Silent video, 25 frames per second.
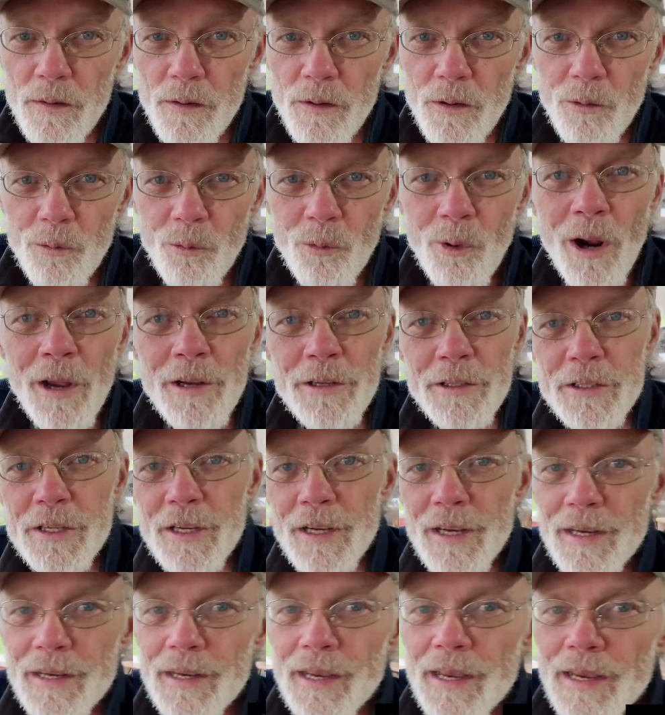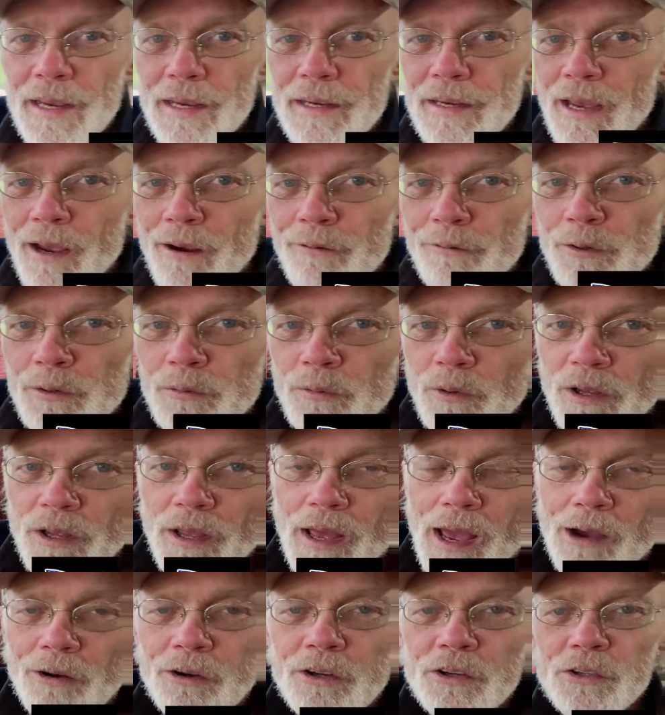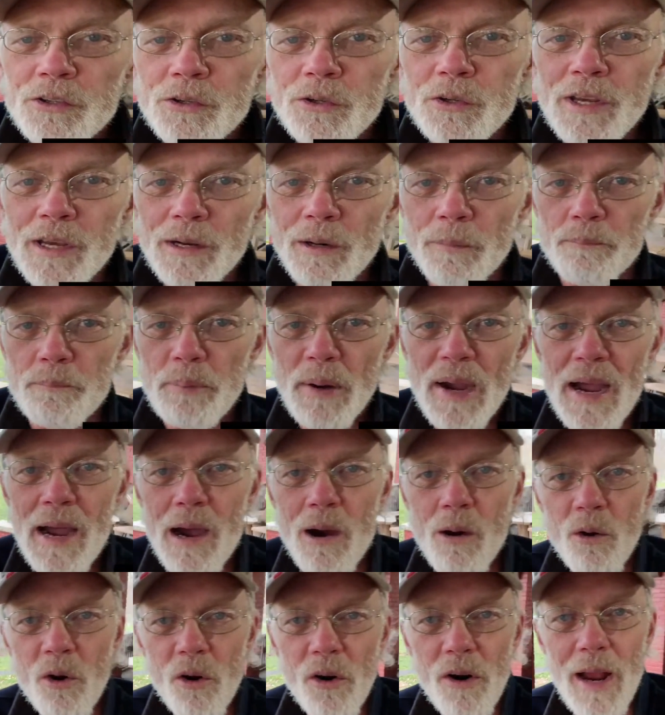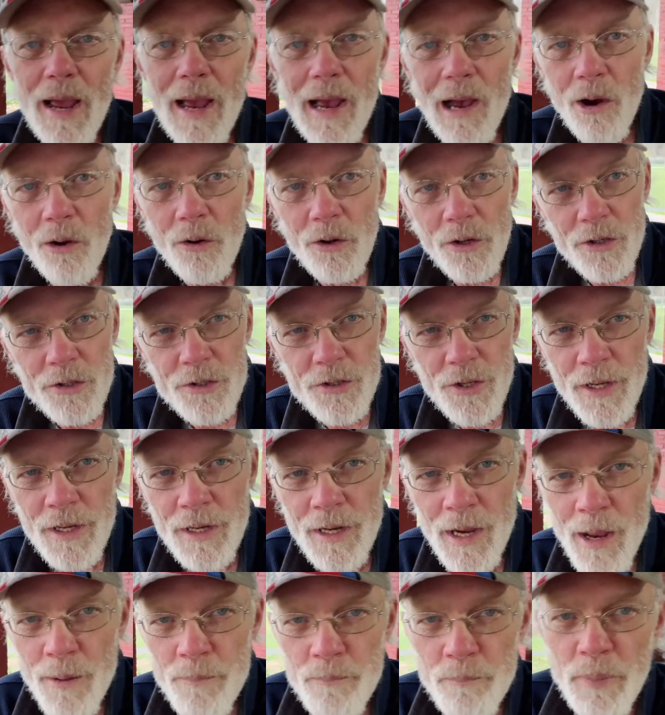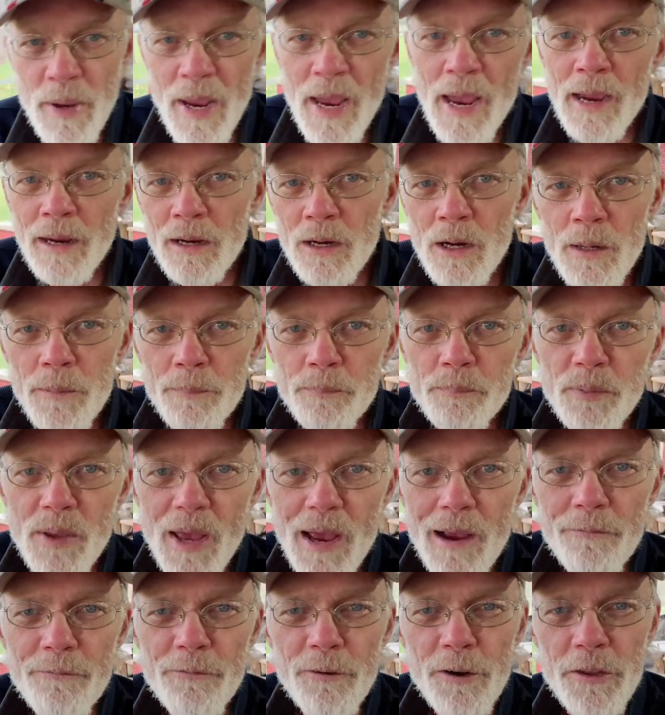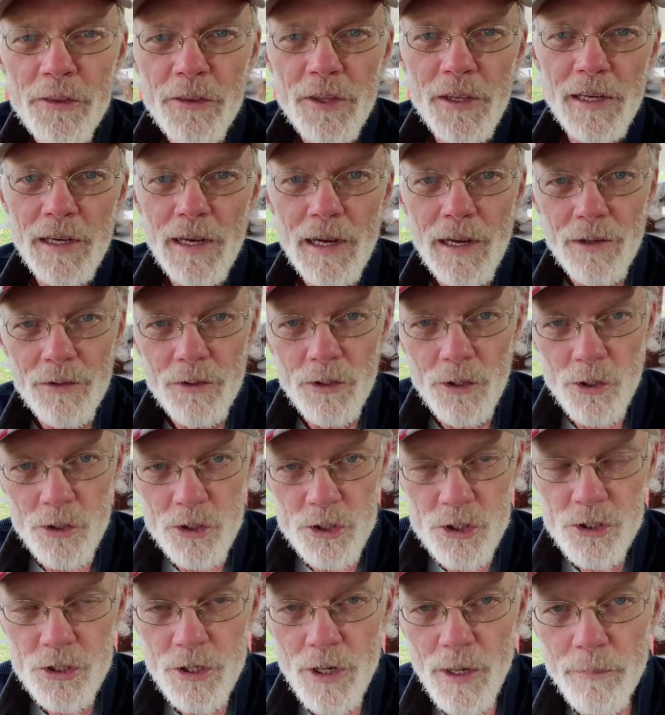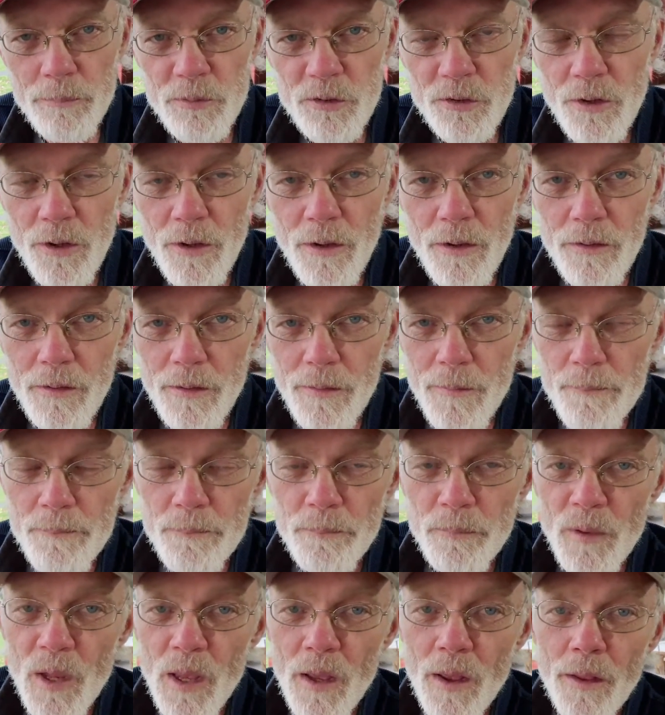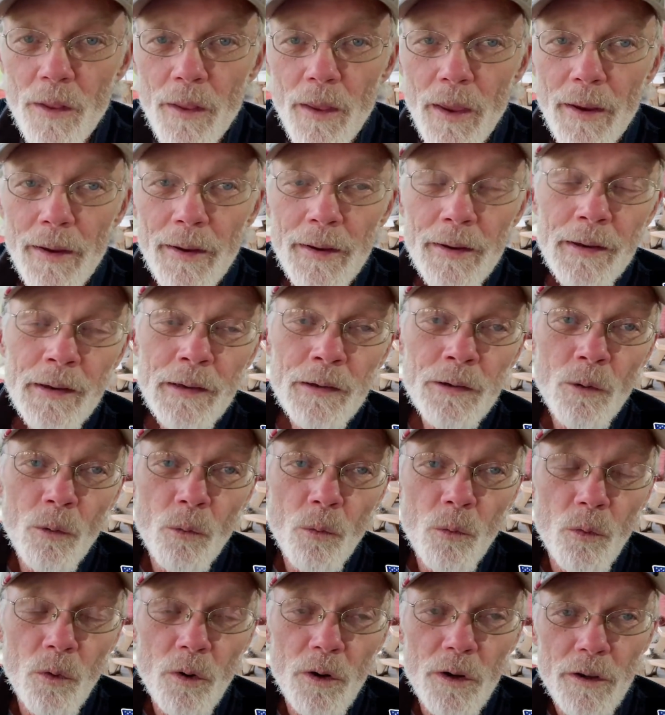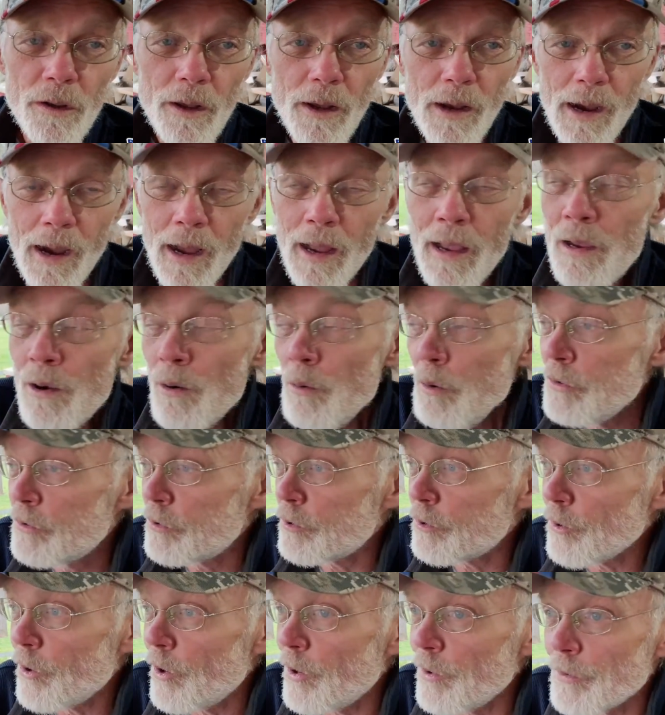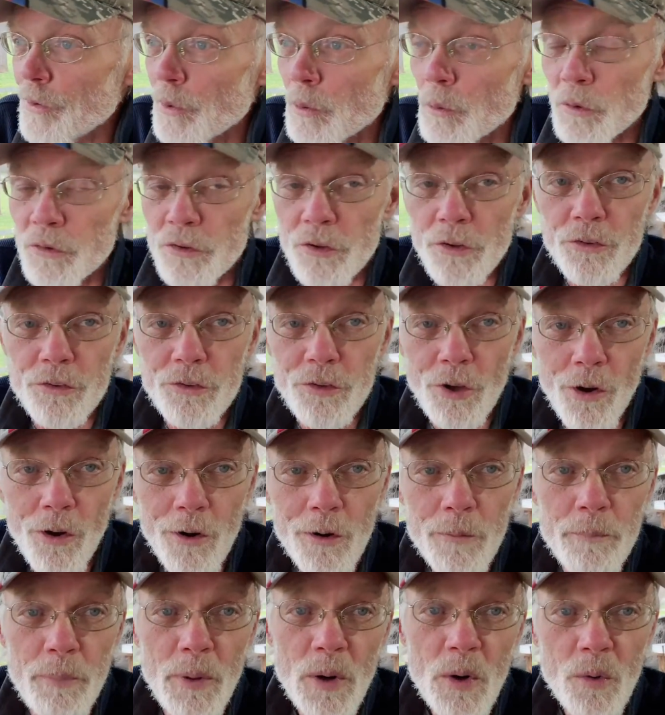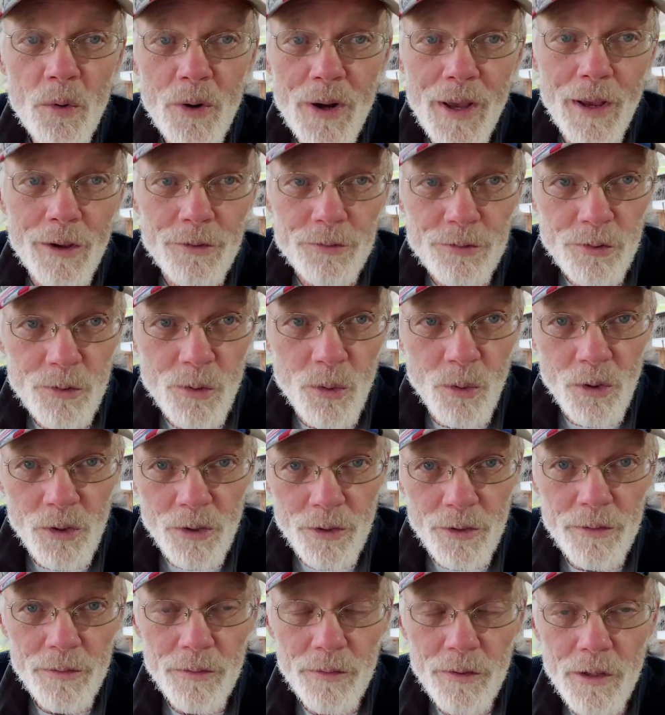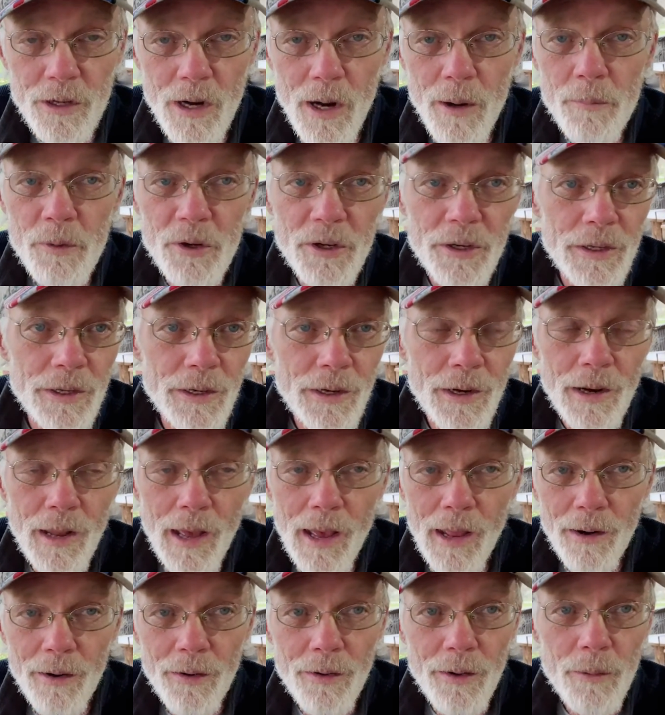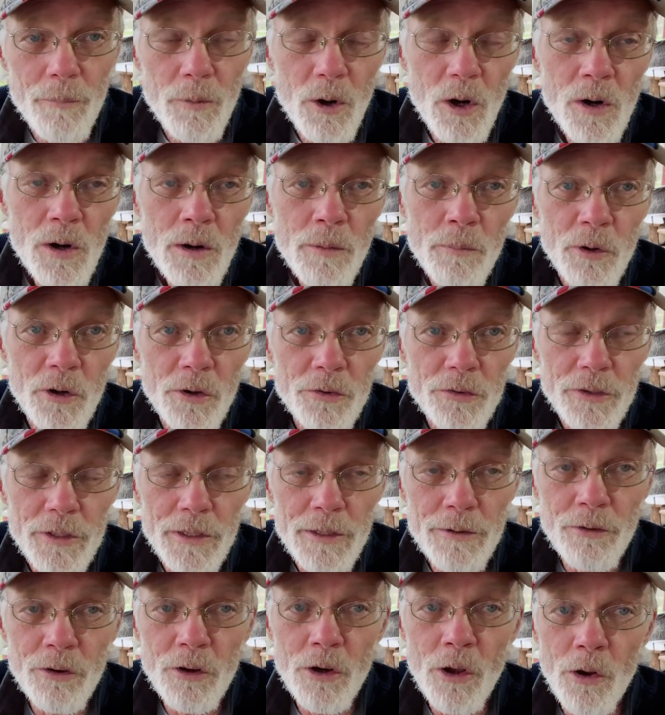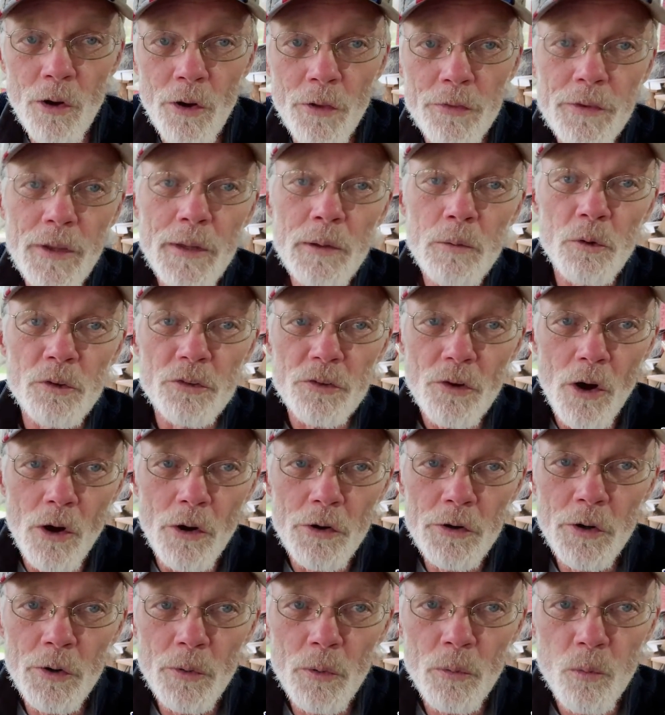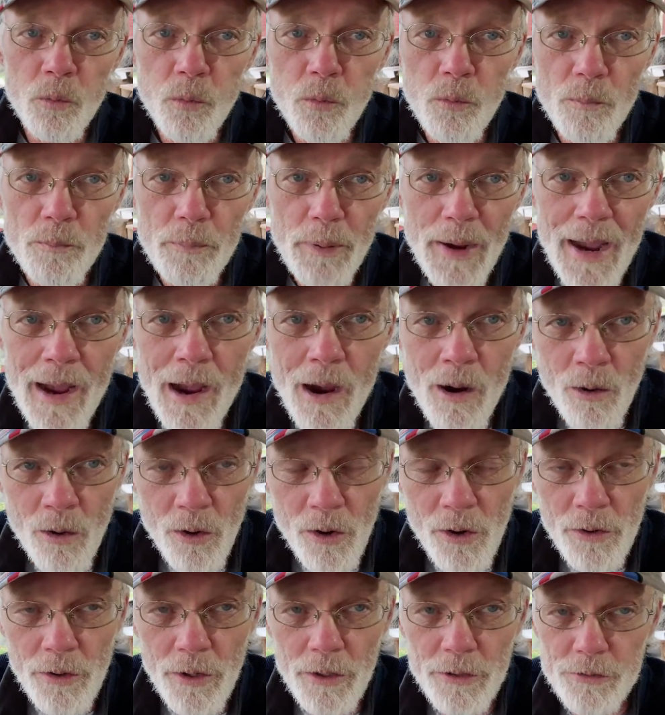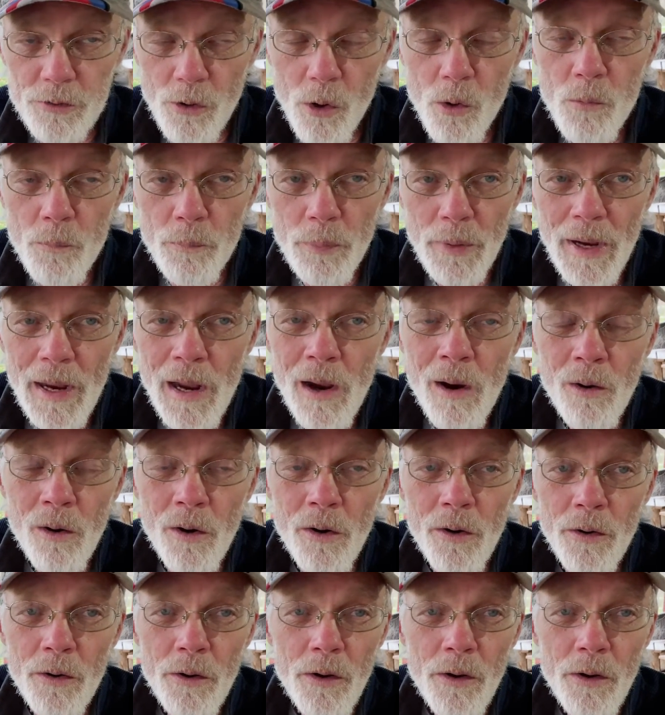Right, KA. How could you get a power outage? They got backup, everything on those ships. And I always thought there was a tugboat escort coming in and out of them harbors. Even though the thing was under power, its own power,